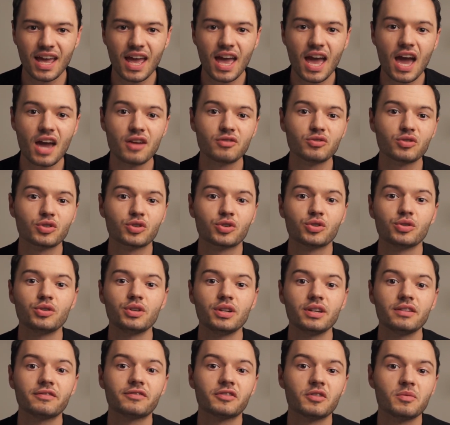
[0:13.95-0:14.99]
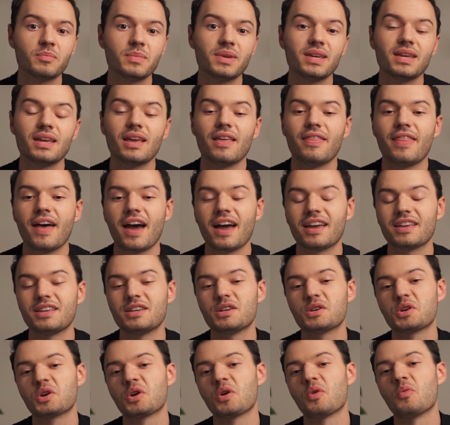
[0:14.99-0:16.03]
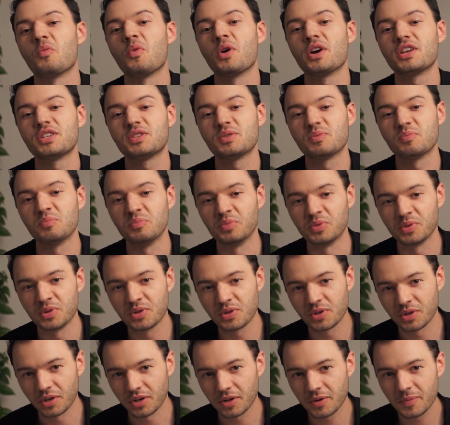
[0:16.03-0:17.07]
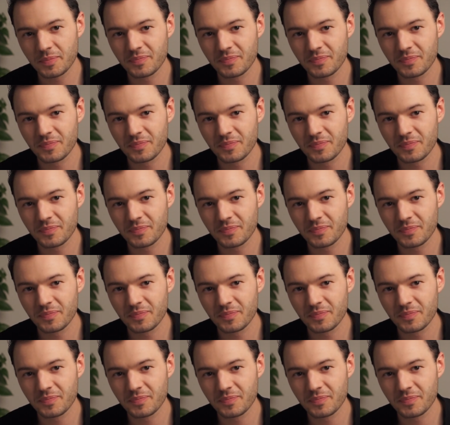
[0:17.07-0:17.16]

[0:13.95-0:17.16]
and recruiting for me that year was brutal.